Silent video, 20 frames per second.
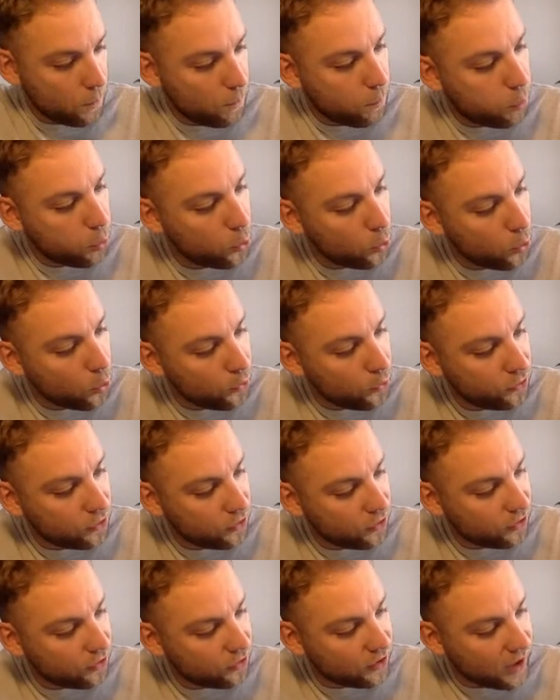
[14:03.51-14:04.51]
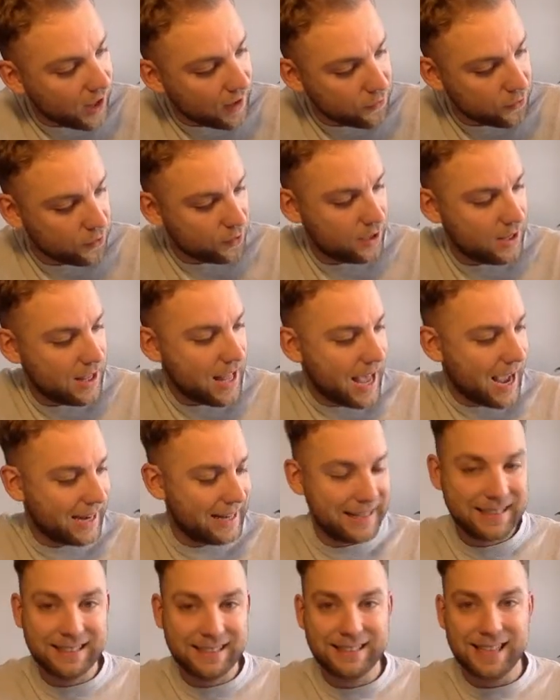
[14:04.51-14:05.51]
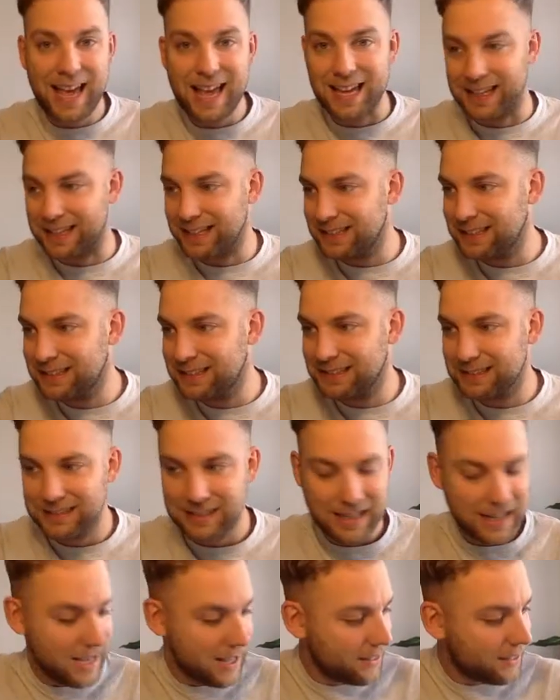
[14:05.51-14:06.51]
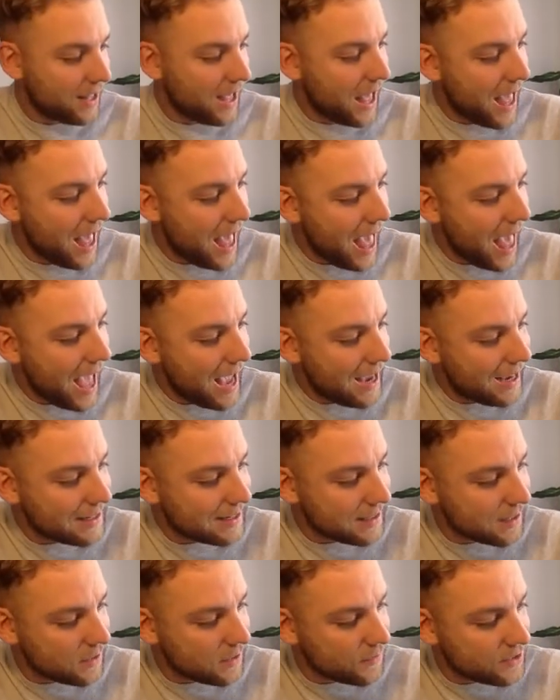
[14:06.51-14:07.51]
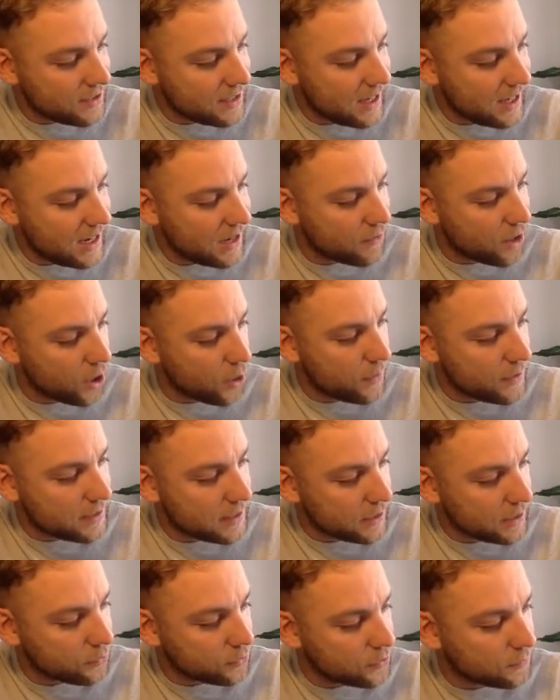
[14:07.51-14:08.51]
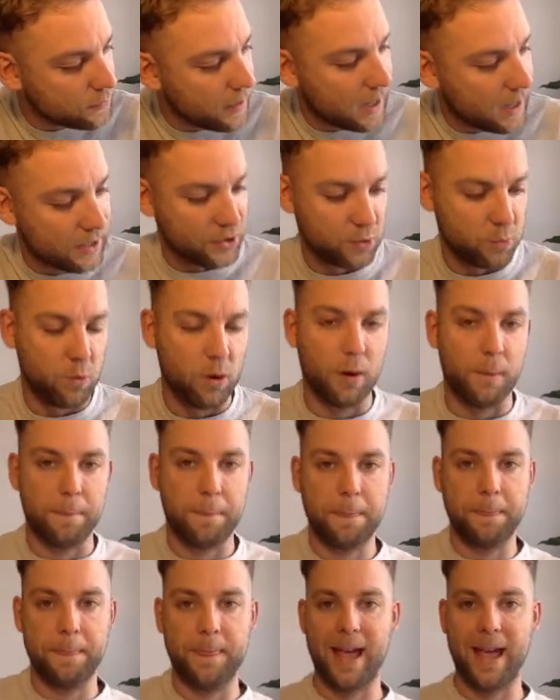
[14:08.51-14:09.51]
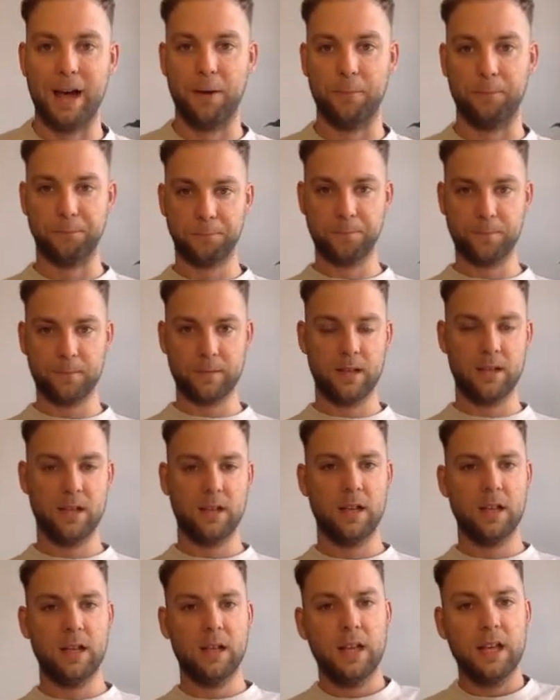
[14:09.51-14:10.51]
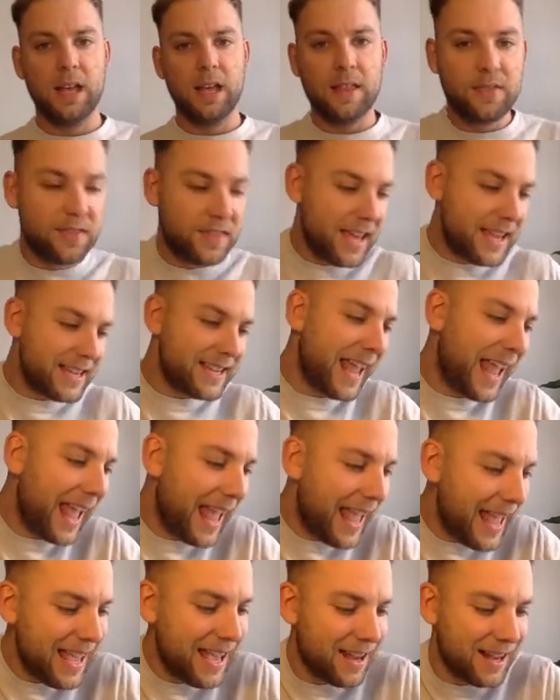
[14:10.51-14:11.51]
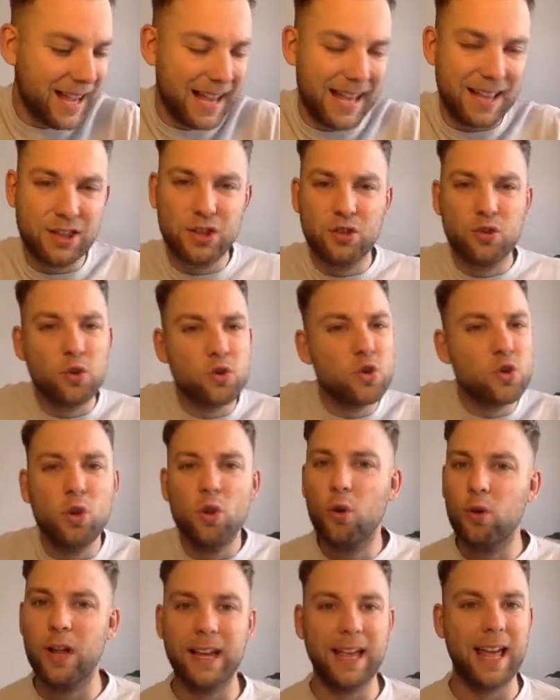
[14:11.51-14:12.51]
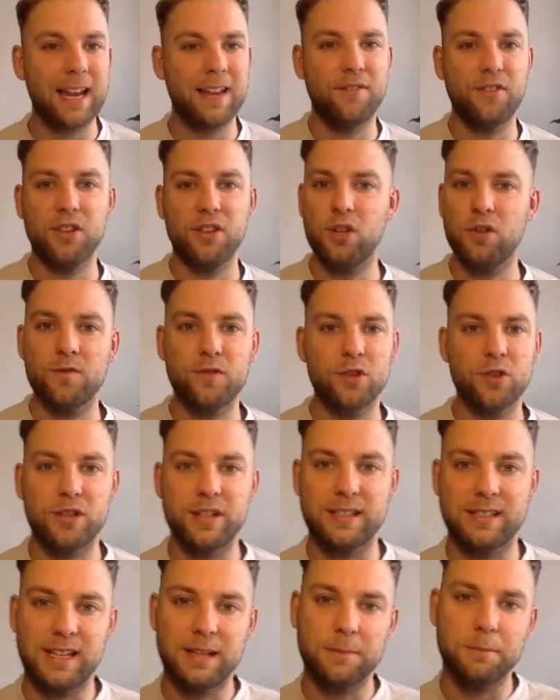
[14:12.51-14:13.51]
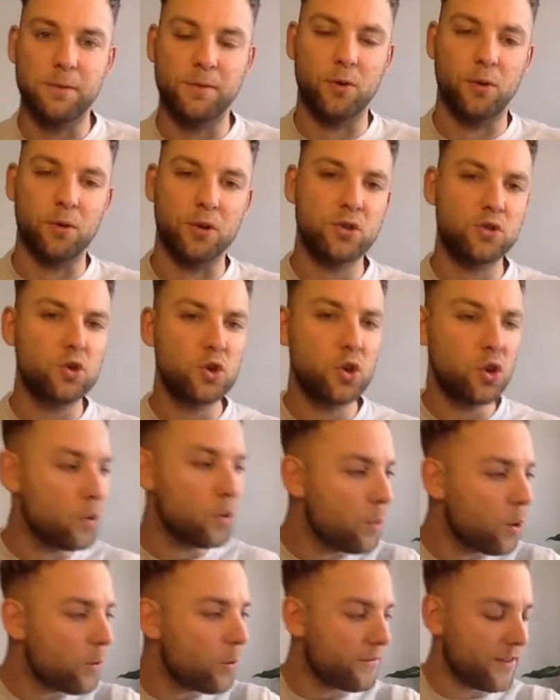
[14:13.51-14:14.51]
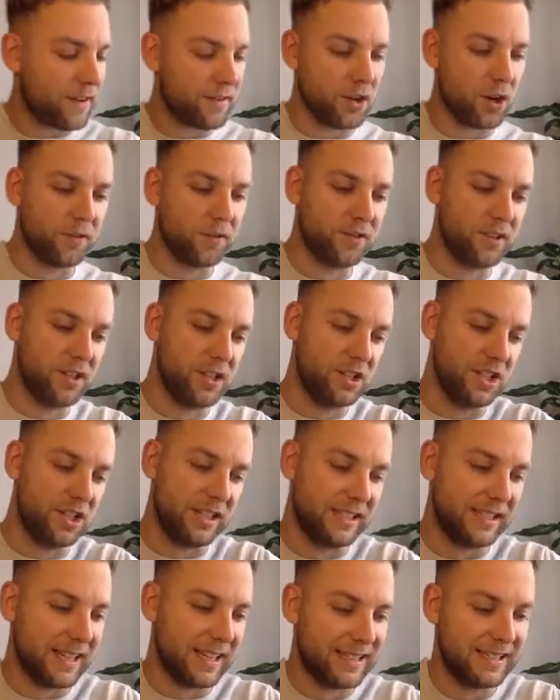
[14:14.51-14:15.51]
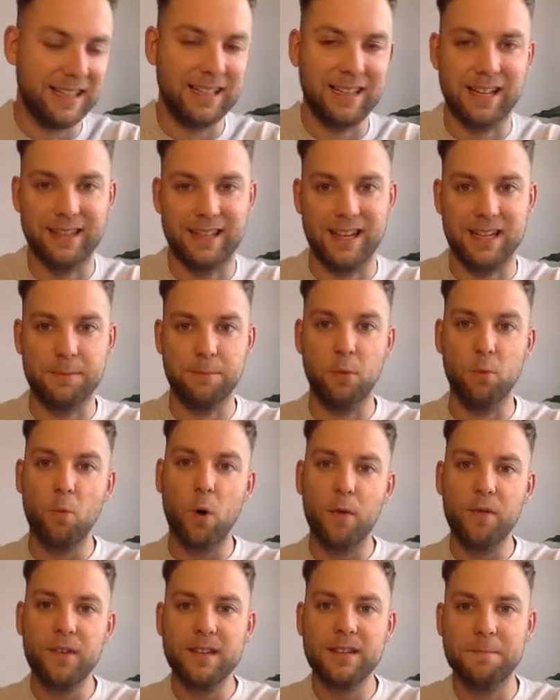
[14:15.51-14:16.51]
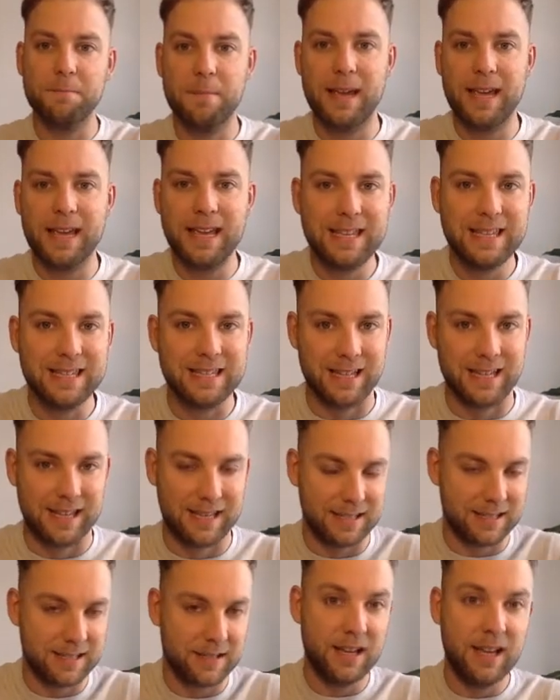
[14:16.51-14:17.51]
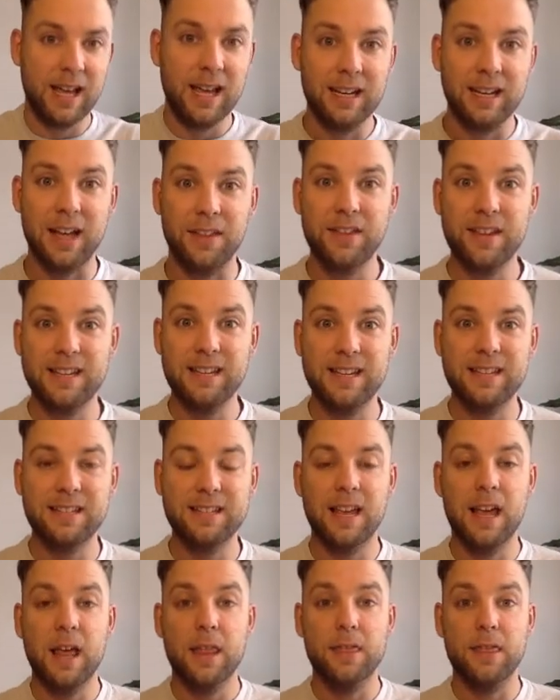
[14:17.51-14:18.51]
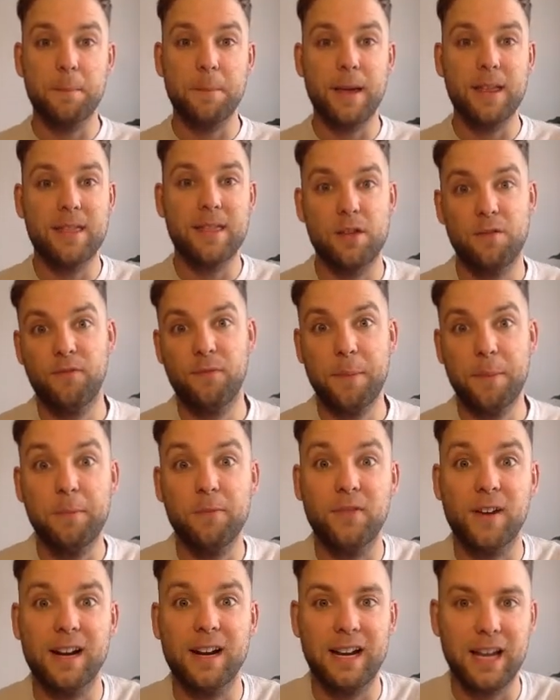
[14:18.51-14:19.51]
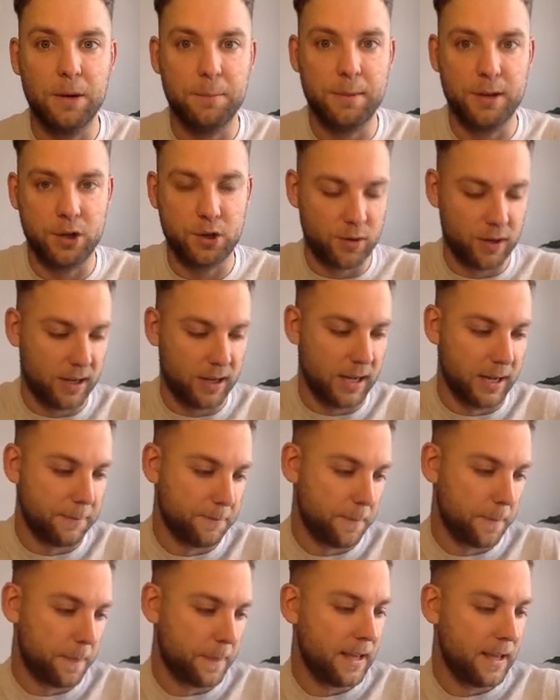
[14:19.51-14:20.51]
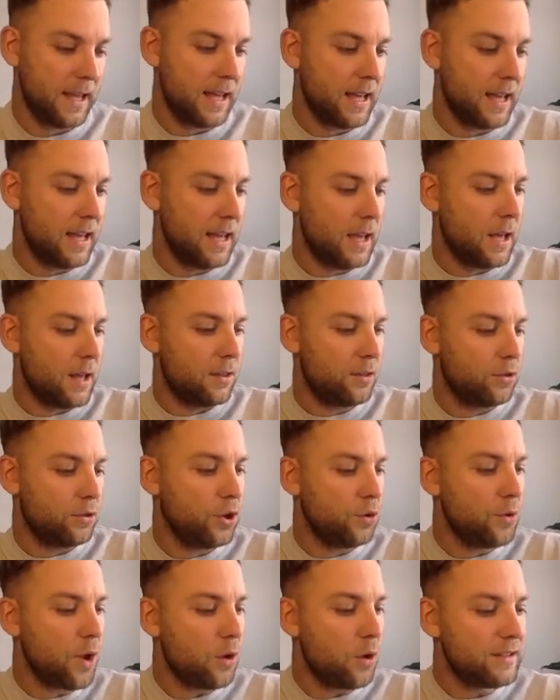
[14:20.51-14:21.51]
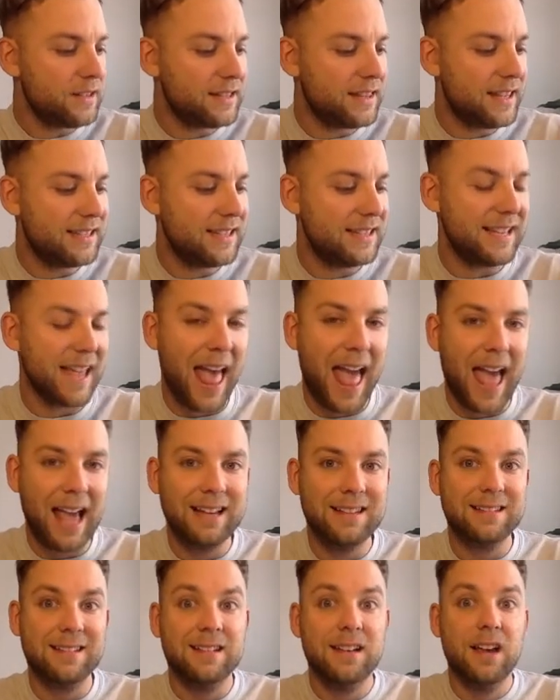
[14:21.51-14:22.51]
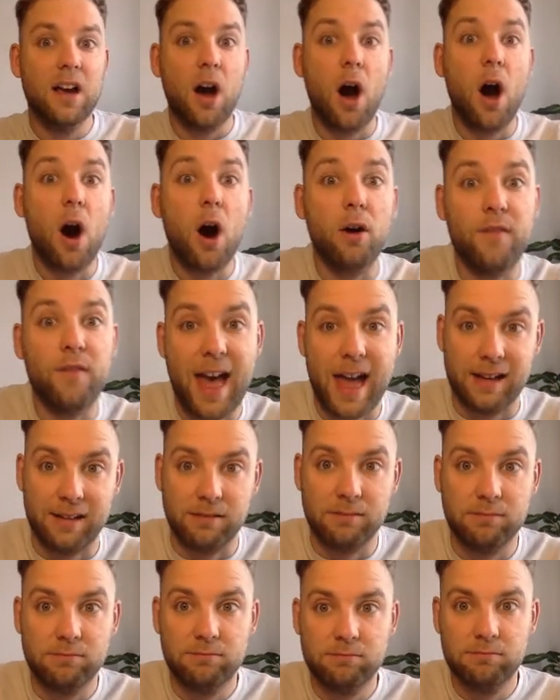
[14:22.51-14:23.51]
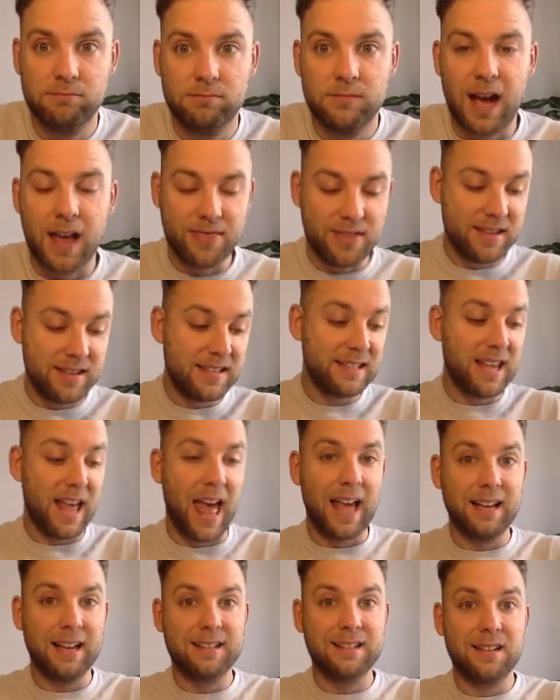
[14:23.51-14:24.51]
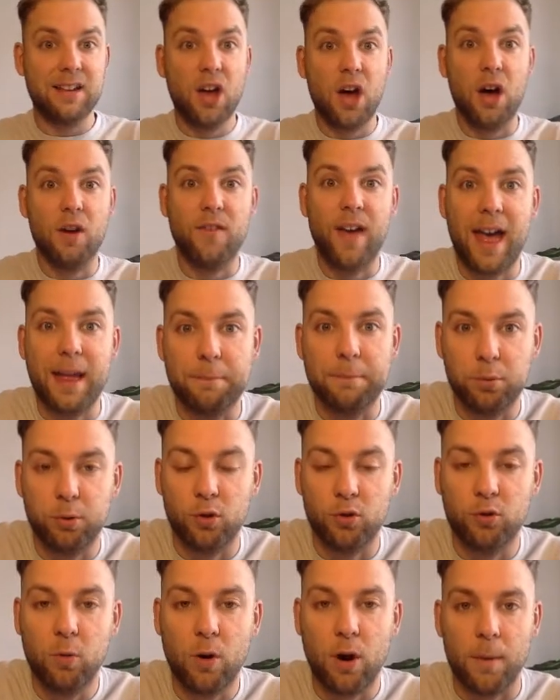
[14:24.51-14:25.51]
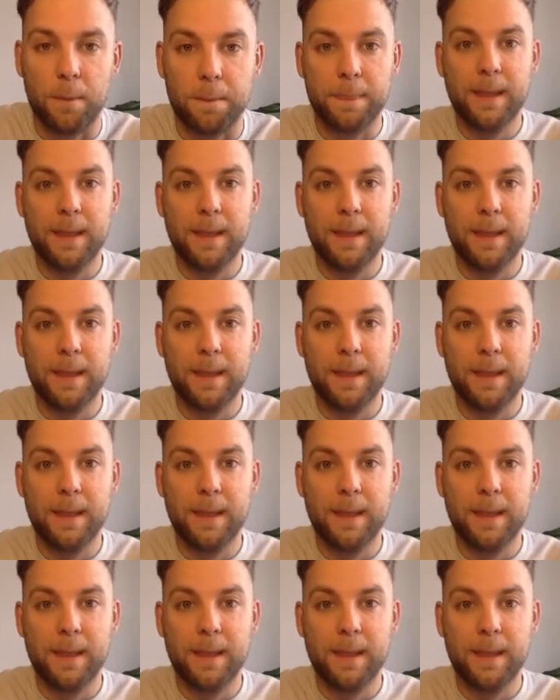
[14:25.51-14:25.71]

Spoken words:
plus 7. And it says that x of 0 is equal to minus 1. Now, this here, it doesn't look like anything you've usually seen before. It doesn't come up very often in GCSE like this. But what this means is, now this is the bit that people find a little bit tricky. You notice this is x of n, and this is x of n plus 1.